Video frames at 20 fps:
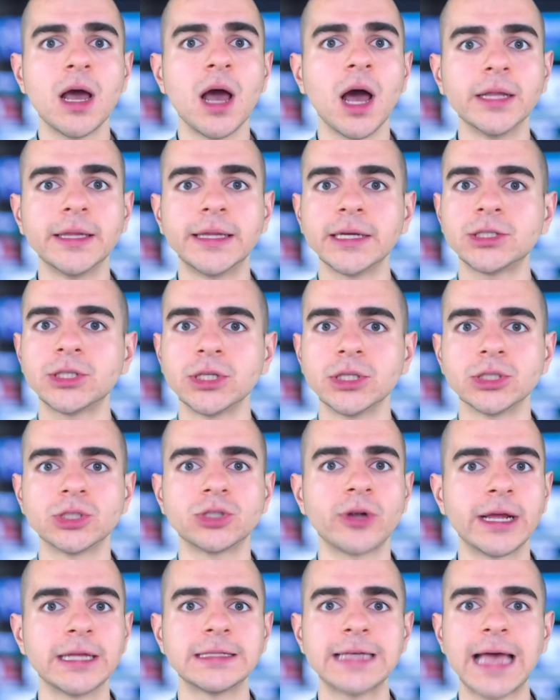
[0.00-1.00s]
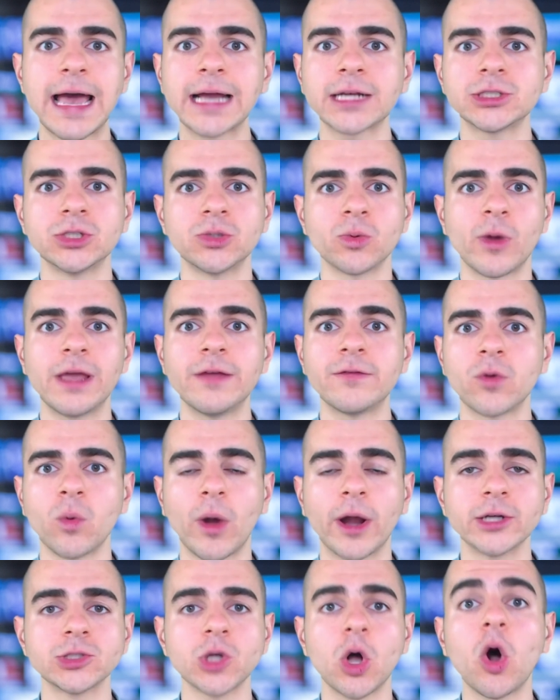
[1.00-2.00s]
additions, transaction, waiver
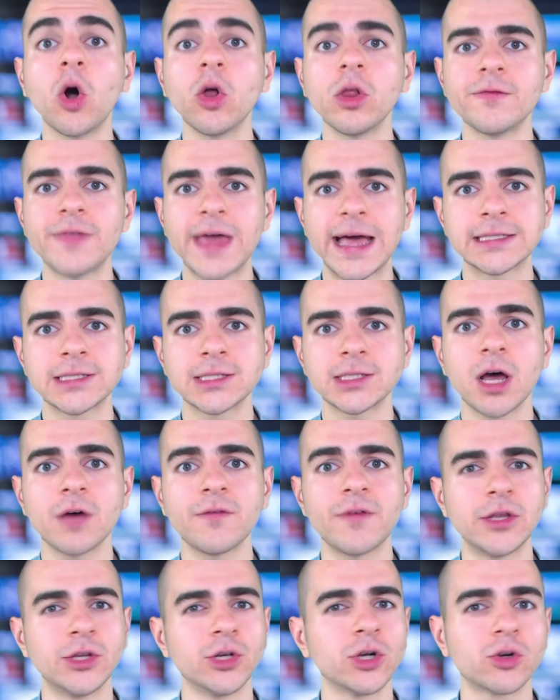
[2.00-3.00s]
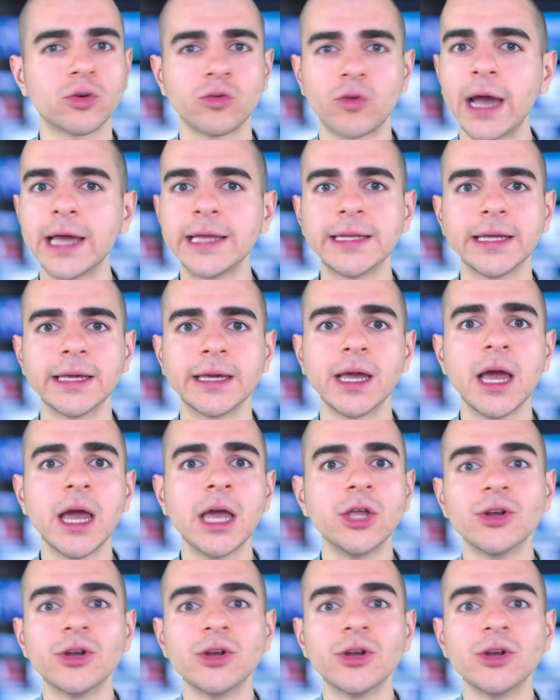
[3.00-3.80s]
wires, all of that stuff, and you're grinding,